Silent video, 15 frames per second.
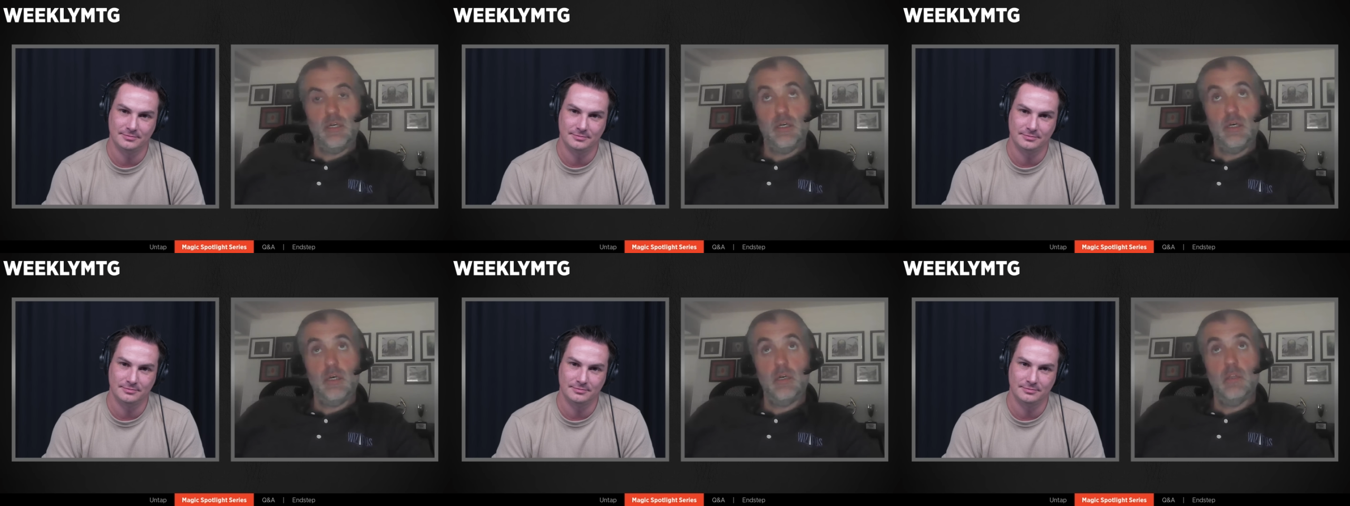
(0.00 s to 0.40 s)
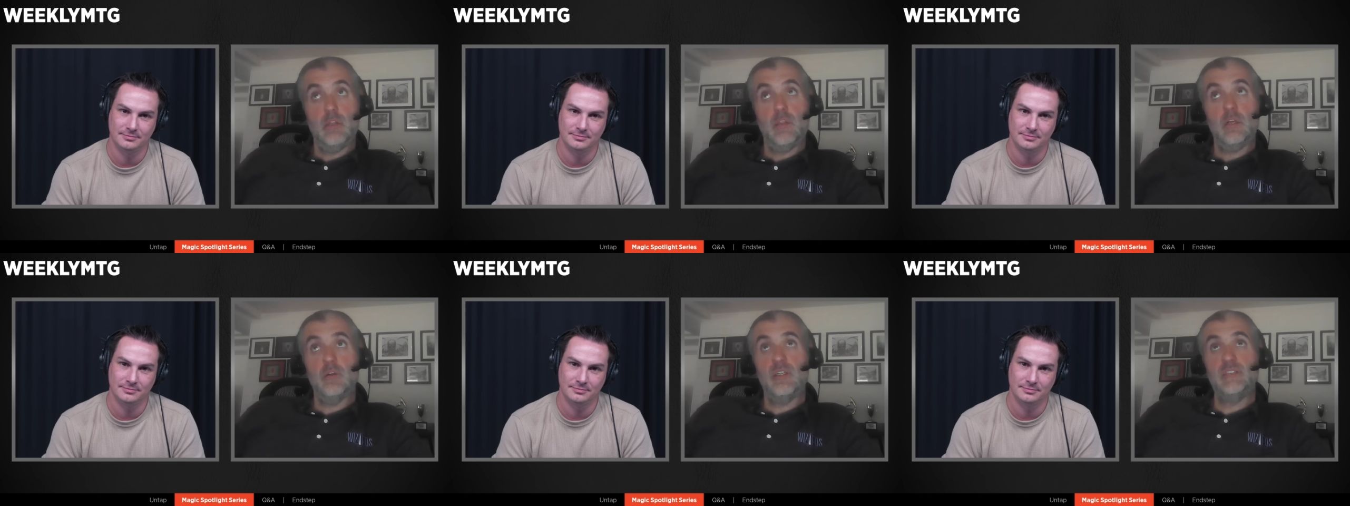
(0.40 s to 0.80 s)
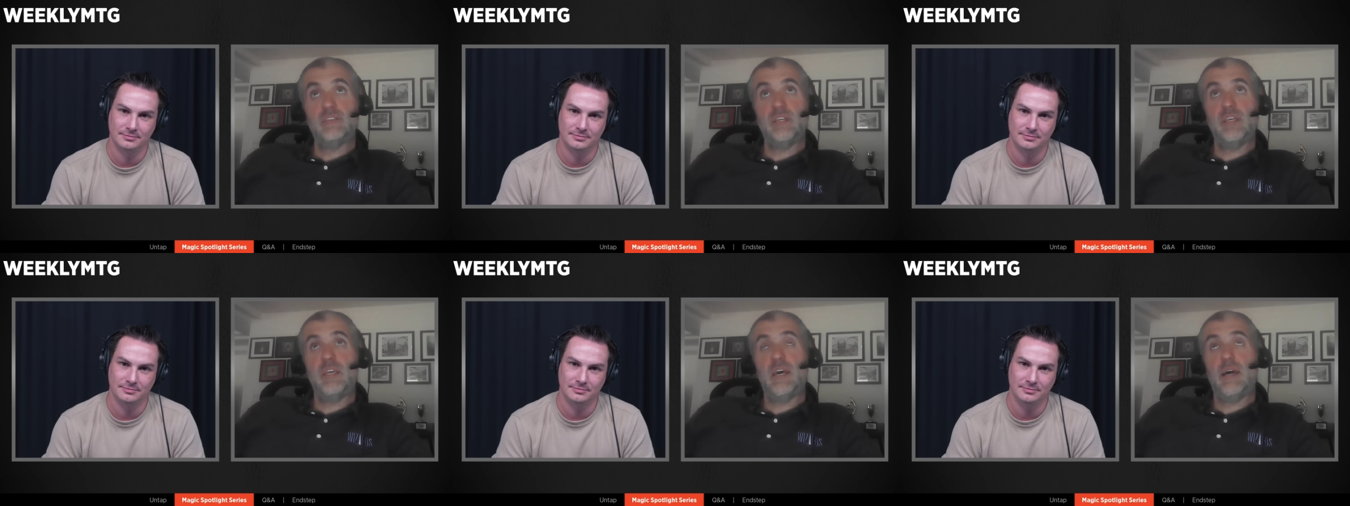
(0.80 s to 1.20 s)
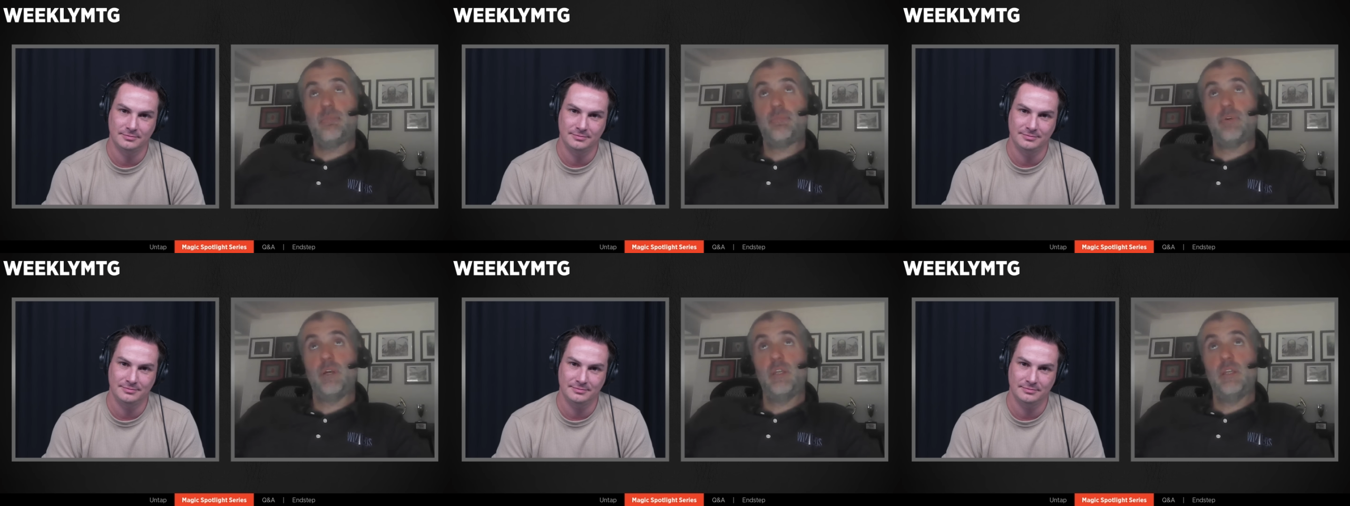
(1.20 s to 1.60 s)
Speaker 1: Uh, there is a
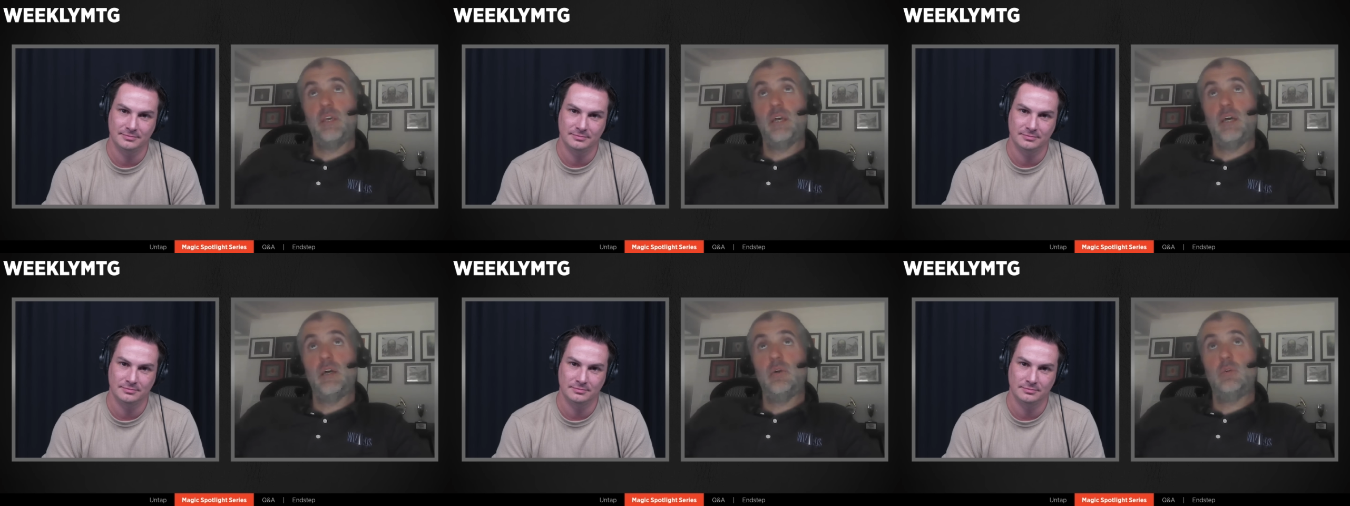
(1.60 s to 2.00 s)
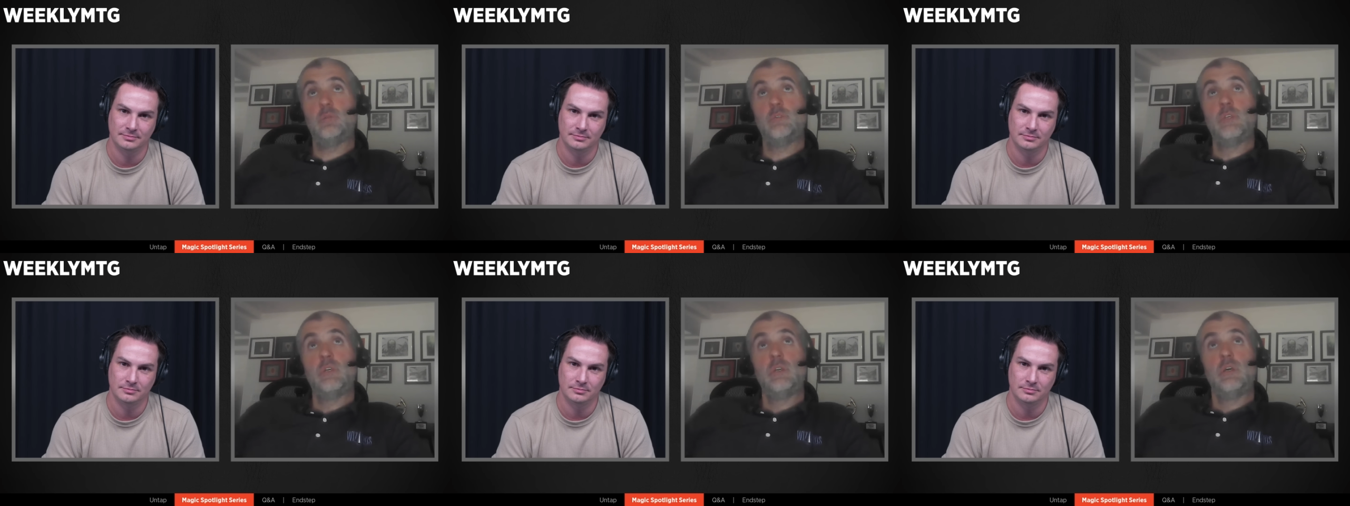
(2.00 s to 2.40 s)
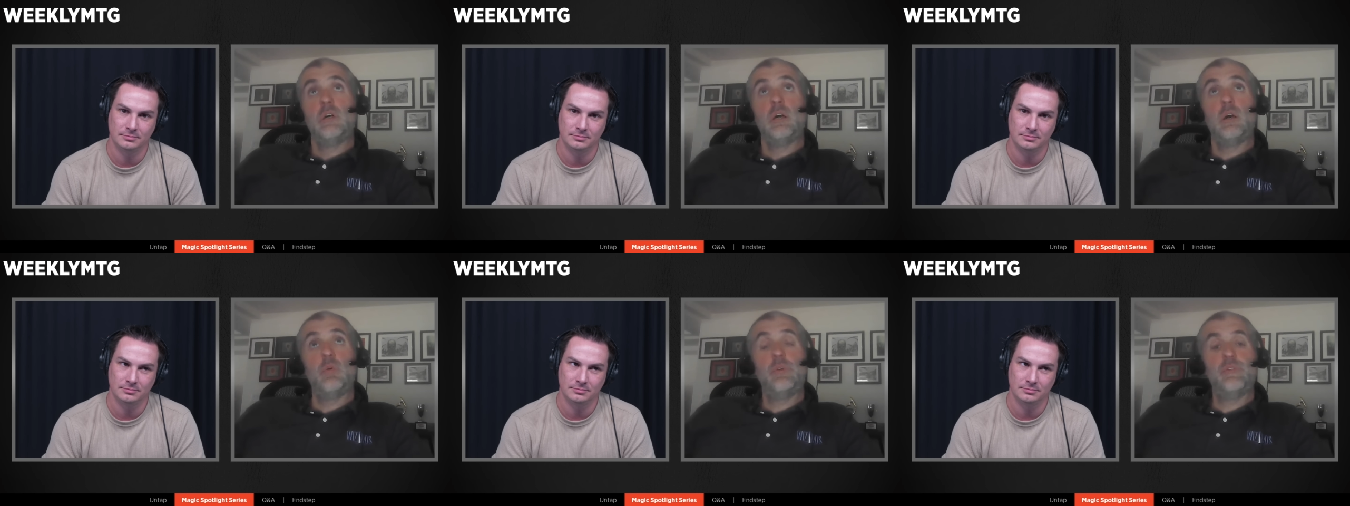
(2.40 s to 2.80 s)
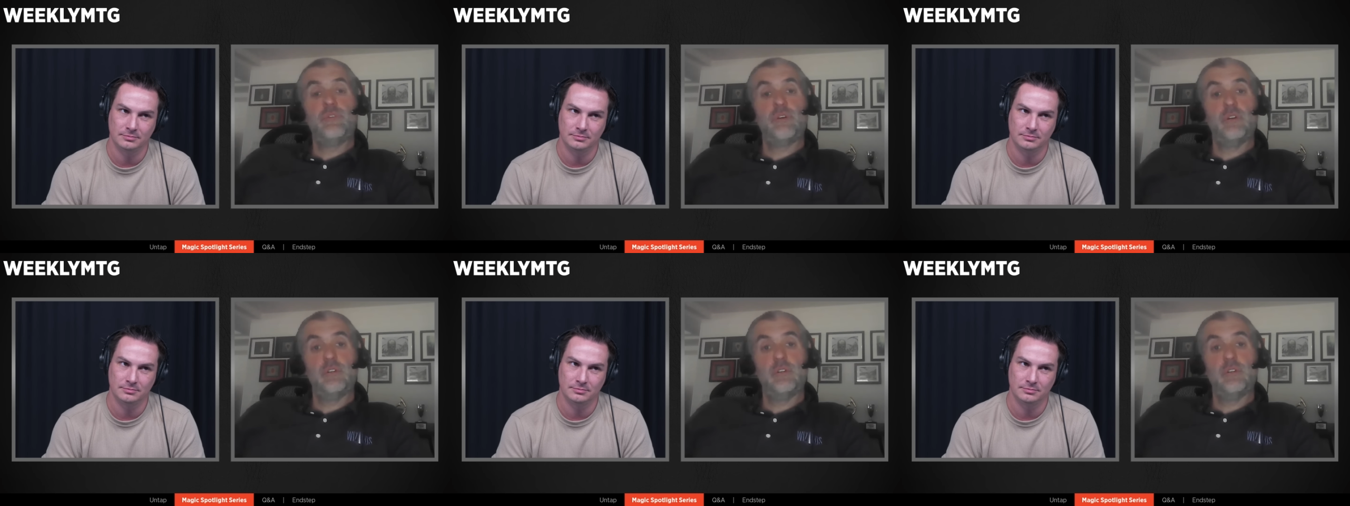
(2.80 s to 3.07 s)
gap right now. Uh, we've